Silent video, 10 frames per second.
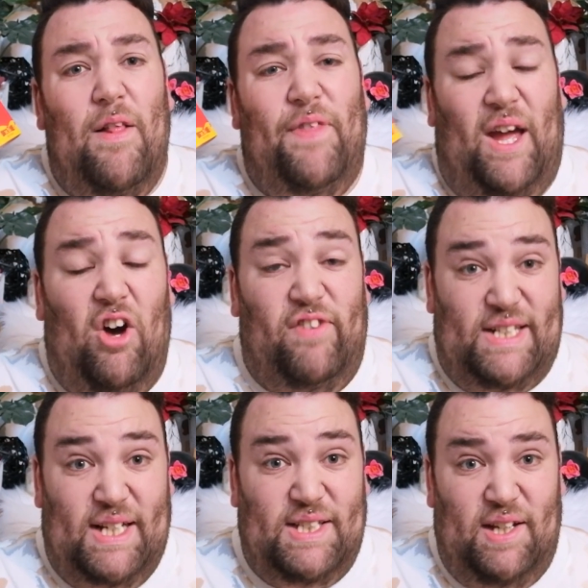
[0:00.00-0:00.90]
They are
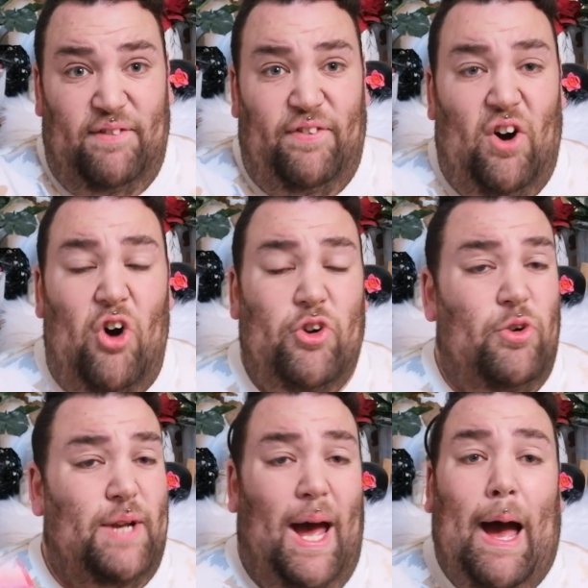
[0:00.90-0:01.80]
addictive. I
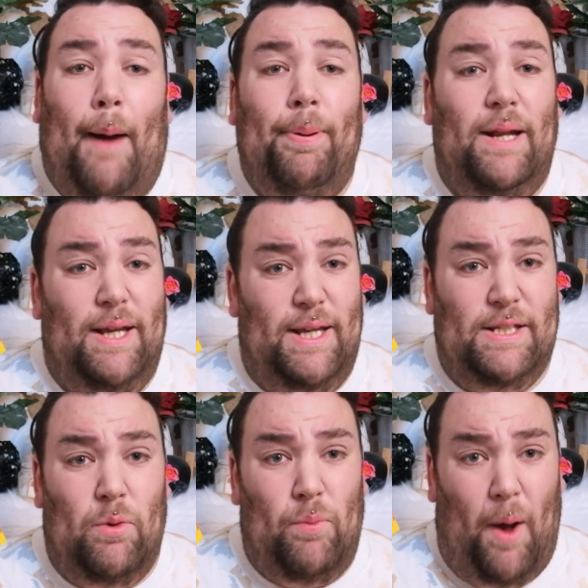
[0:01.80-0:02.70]
could happily
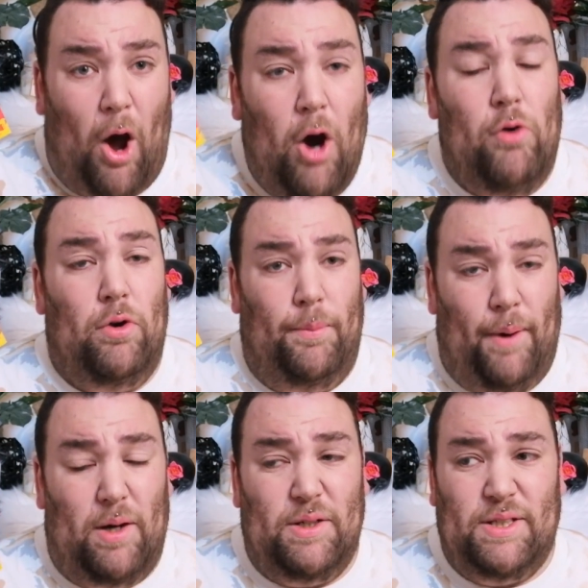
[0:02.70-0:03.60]
eat a whole
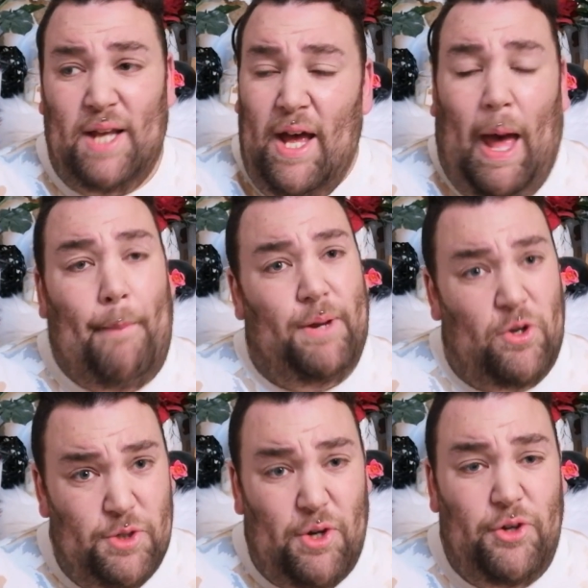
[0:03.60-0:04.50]
box. And
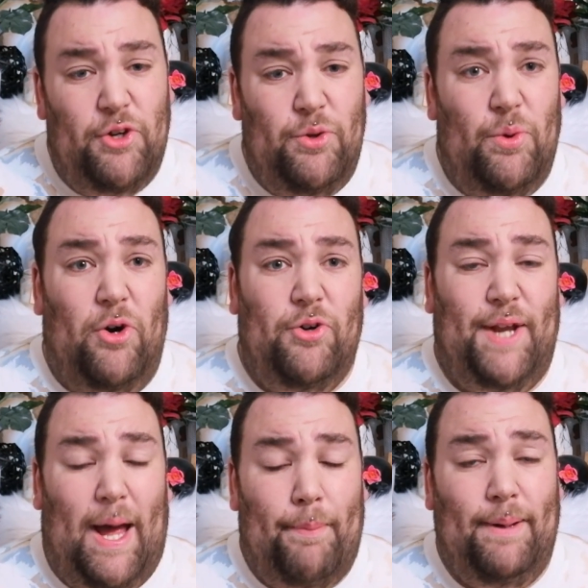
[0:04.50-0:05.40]
because I knew I
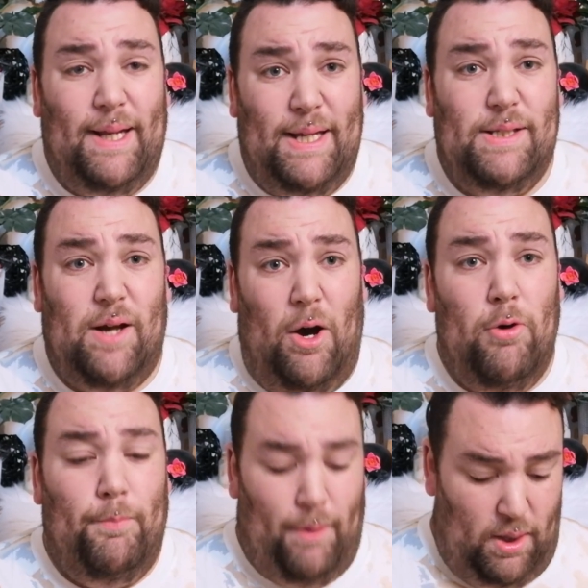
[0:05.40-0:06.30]
could happily eat a
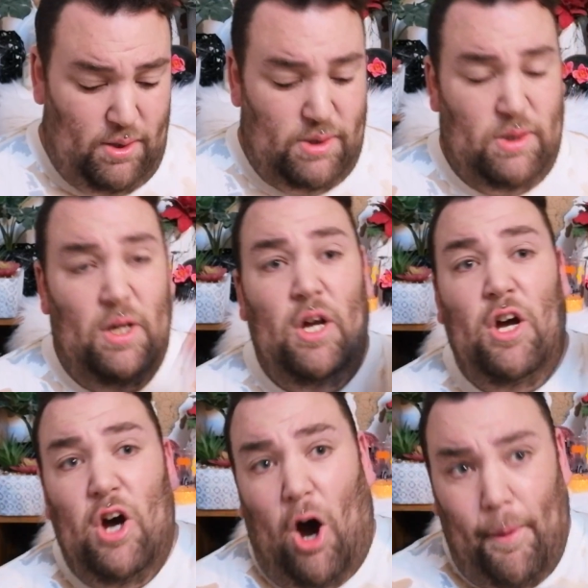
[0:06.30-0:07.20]
whole box,
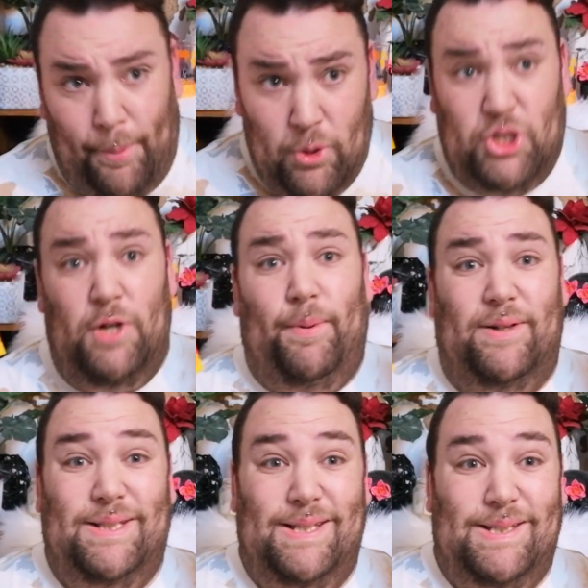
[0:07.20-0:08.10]
I bought two
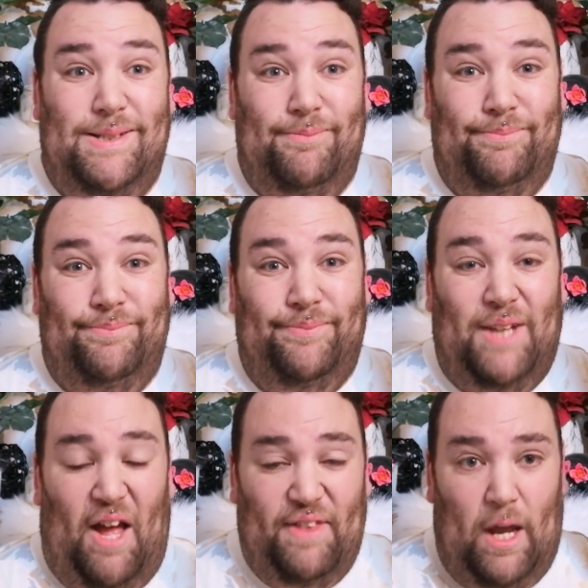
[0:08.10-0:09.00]
boxes.
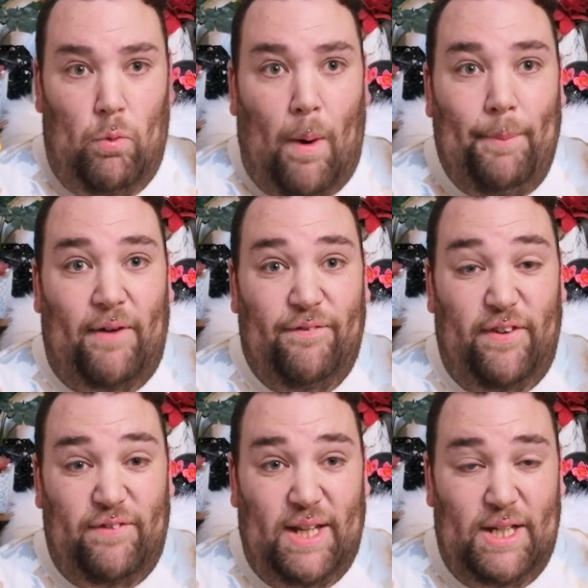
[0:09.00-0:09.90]
And they're
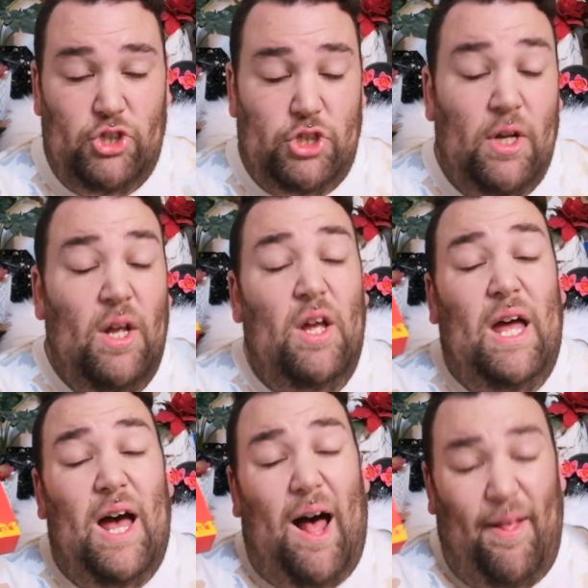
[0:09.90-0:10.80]
£1.50 each.
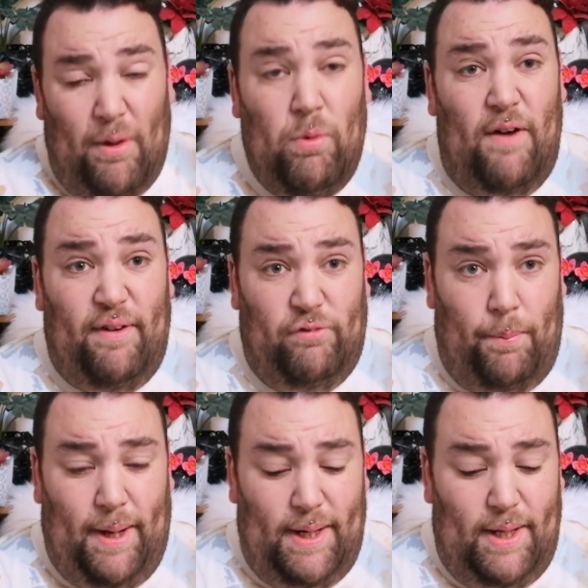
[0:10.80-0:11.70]
And they're worth
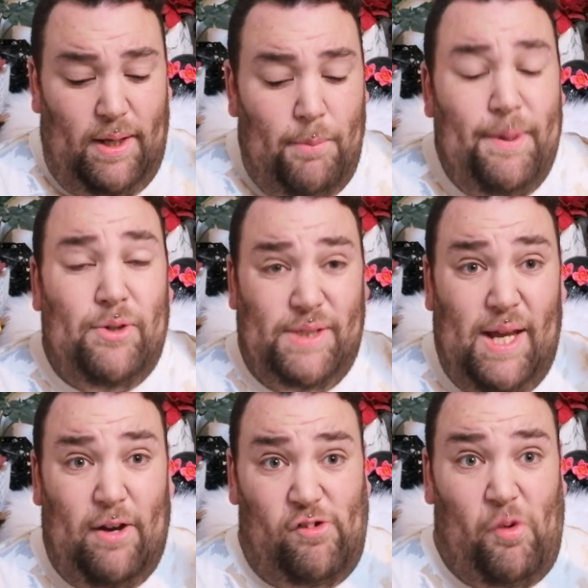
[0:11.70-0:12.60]
every penny because
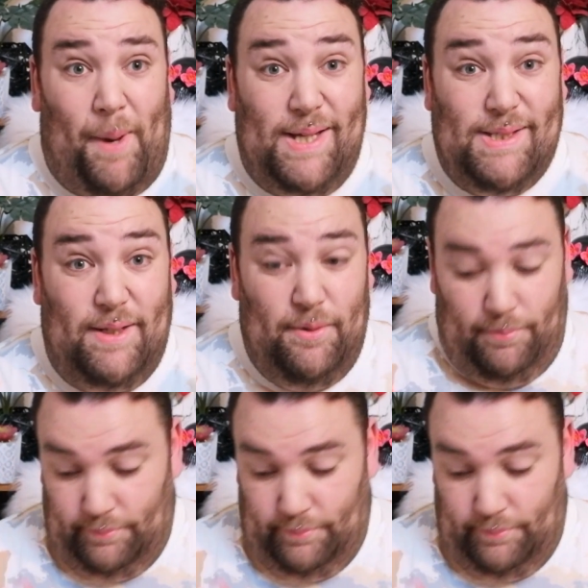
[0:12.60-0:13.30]
they are amazing.